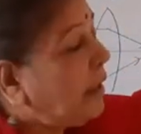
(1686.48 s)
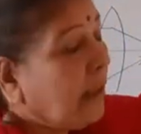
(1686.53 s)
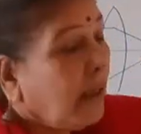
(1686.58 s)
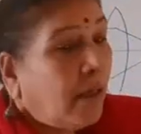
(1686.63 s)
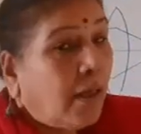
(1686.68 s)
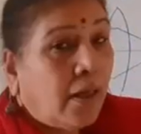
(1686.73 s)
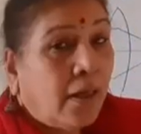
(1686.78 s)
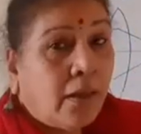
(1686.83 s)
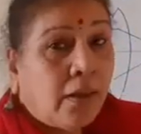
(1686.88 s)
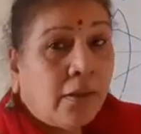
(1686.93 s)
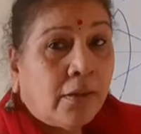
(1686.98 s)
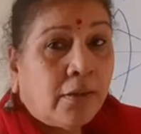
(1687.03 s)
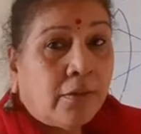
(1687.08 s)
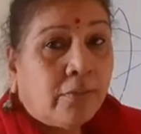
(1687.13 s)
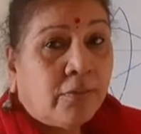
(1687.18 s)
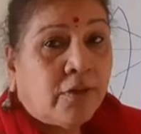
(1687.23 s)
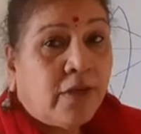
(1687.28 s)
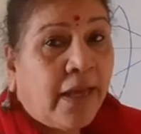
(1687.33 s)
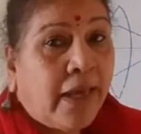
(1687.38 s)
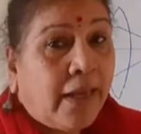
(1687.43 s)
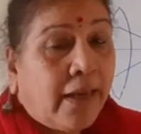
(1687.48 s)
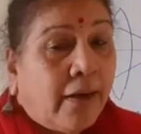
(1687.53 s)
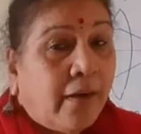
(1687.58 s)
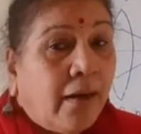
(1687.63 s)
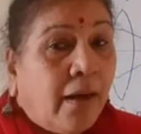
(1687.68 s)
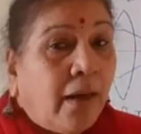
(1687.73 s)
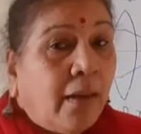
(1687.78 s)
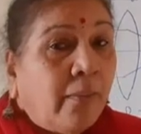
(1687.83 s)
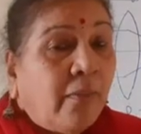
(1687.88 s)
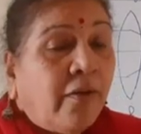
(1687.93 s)

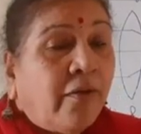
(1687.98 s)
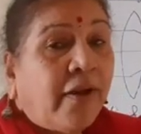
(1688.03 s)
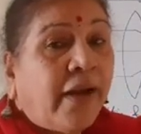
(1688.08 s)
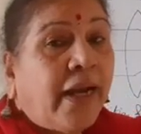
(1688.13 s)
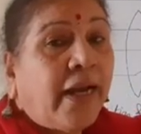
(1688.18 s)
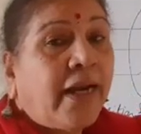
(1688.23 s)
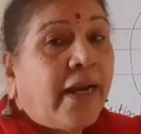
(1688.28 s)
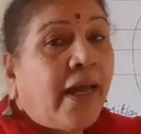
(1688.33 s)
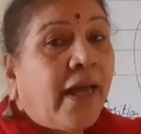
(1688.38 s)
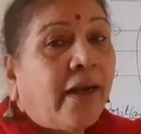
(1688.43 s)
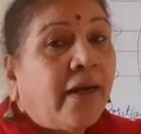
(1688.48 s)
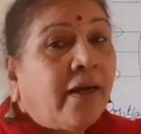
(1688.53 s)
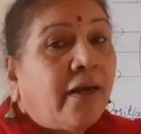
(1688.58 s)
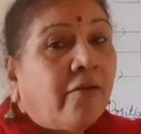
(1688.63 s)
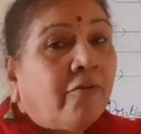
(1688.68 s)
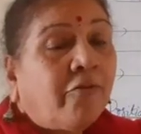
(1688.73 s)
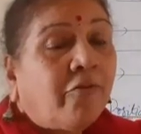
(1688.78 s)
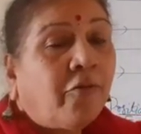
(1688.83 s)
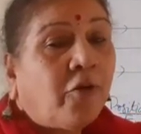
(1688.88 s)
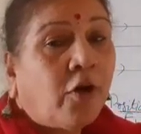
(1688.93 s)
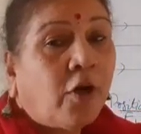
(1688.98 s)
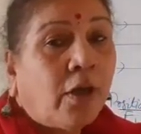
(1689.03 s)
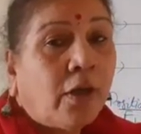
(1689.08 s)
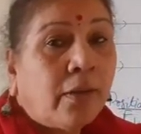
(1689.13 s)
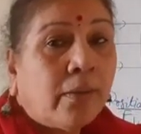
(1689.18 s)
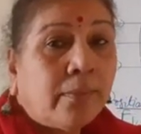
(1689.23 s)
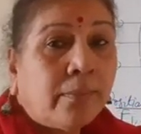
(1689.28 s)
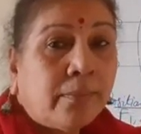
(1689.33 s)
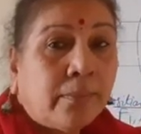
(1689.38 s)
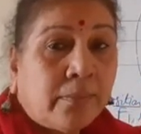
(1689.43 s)
diagram, ray diagram
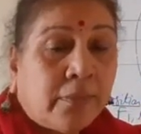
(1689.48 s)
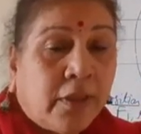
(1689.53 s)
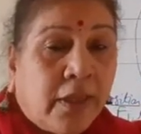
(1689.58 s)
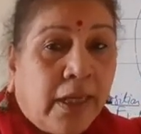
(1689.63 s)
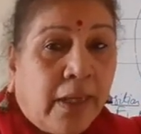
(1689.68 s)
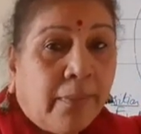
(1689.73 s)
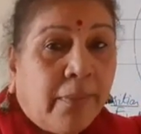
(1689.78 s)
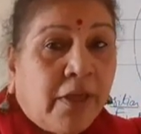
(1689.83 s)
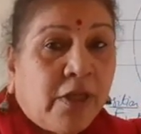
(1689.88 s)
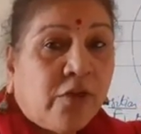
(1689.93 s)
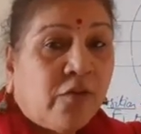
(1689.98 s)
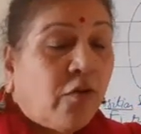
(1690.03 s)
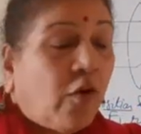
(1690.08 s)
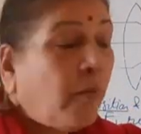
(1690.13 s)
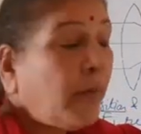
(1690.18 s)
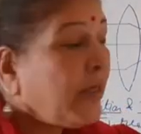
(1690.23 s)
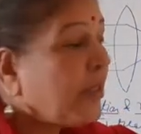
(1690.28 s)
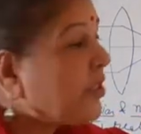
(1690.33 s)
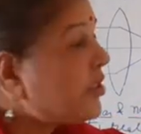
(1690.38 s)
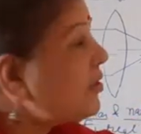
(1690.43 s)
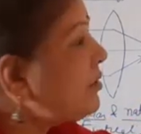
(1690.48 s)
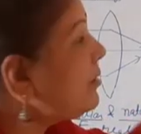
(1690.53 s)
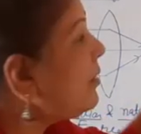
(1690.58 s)
for the image formation.